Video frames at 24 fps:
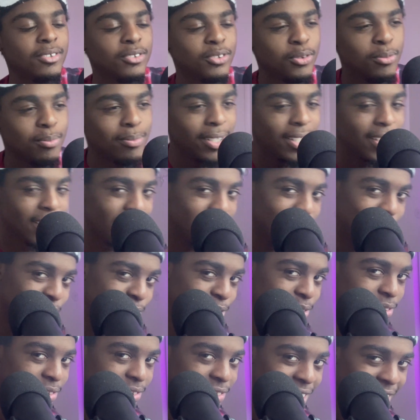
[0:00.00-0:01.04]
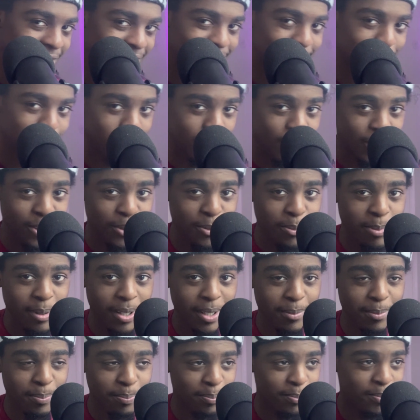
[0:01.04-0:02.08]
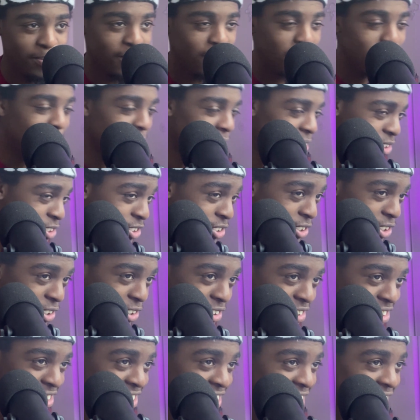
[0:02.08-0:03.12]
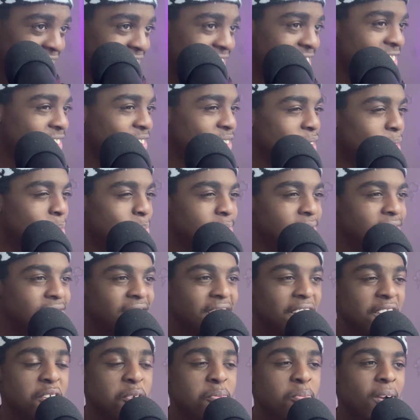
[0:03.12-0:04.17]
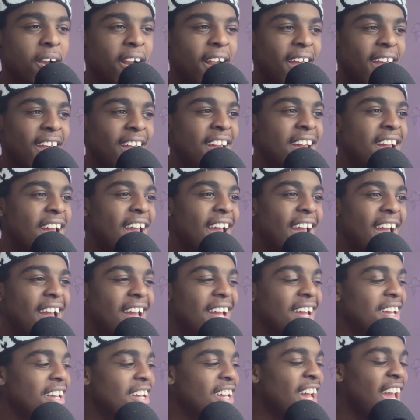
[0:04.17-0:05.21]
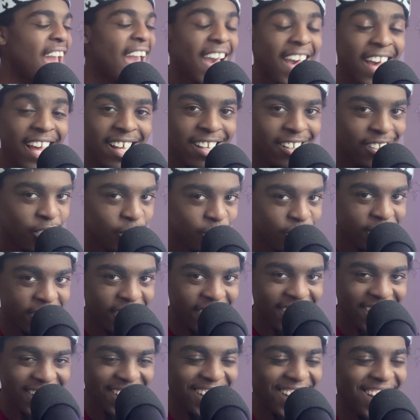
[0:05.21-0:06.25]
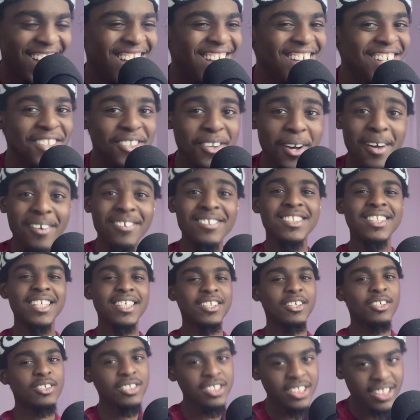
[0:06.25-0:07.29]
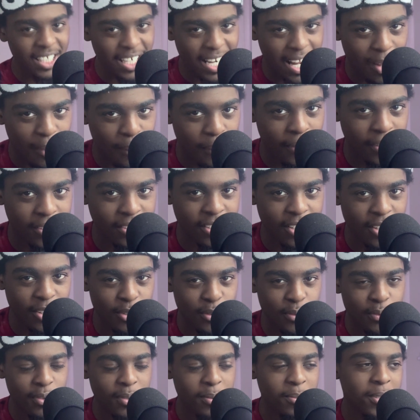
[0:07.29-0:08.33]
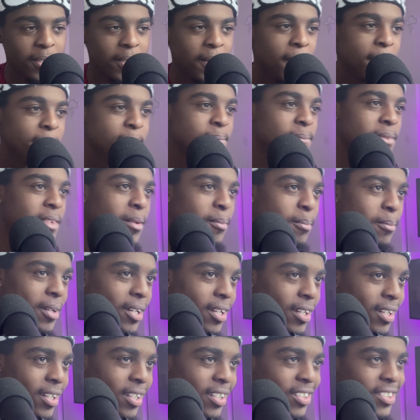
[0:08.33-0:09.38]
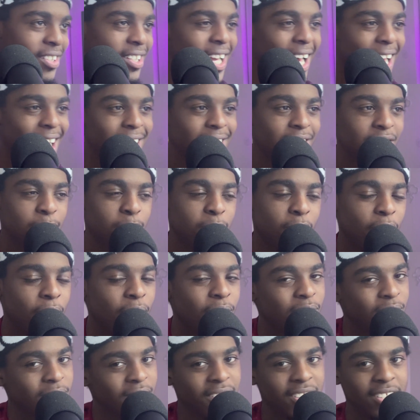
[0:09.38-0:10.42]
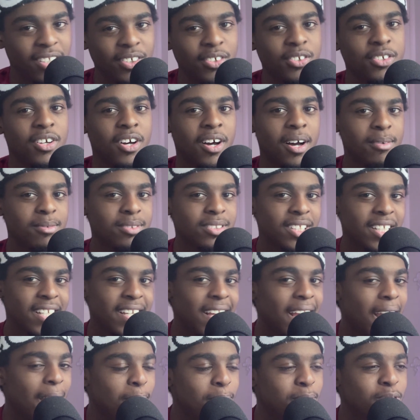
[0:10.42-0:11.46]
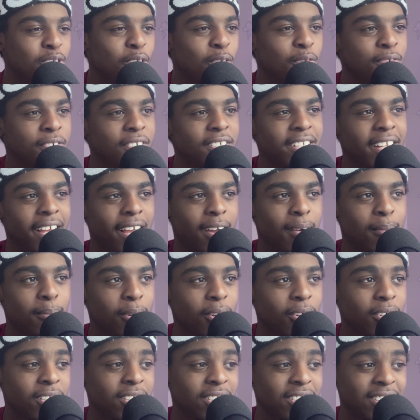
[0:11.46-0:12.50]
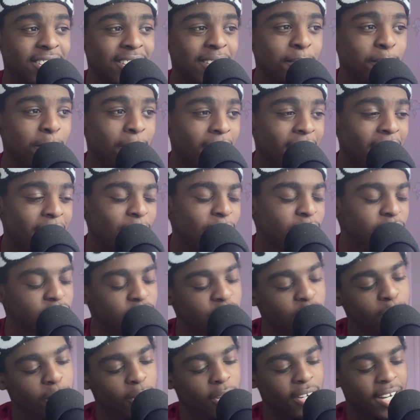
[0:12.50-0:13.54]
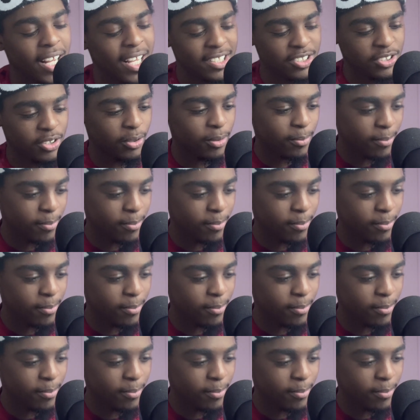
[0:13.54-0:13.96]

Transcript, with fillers: you being a little too nice, bro. You better you better show your chest, you know what I'm saying? You better hey little nigga. you know what I'm saying? Don't say that word though, you feel me? But you gotta, bro. You know what I'm saying. You gotta put your foot down, bro, because he playing with you, bro. That's your